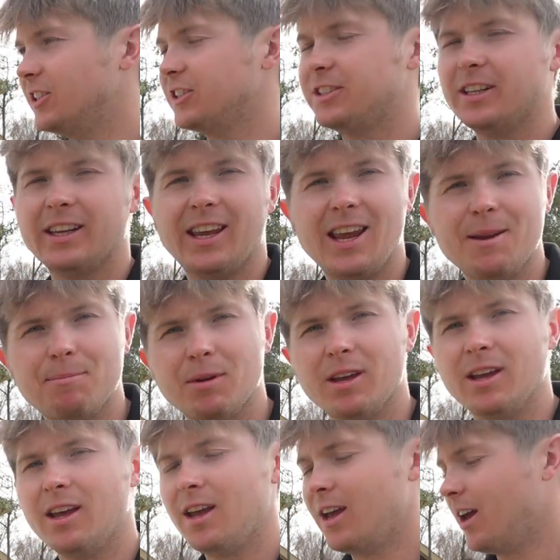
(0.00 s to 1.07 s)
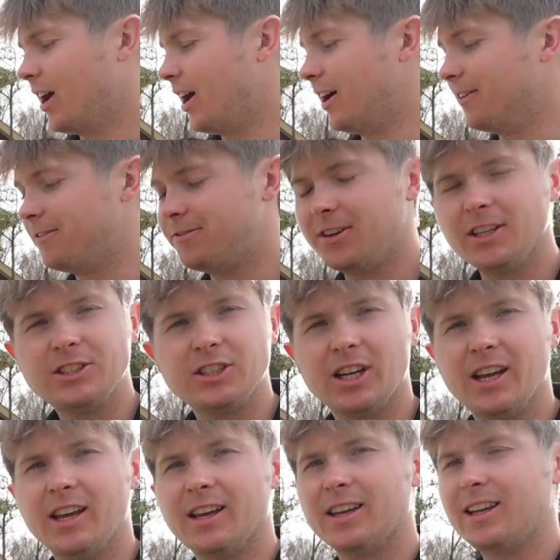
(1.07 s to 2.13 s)
just to keep it
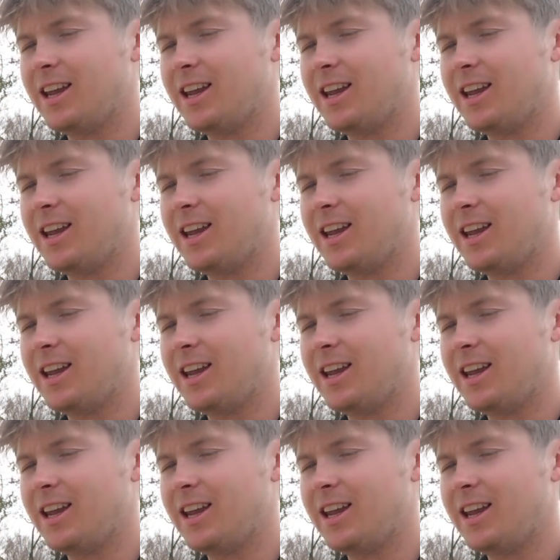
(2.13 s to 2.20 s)
efficient,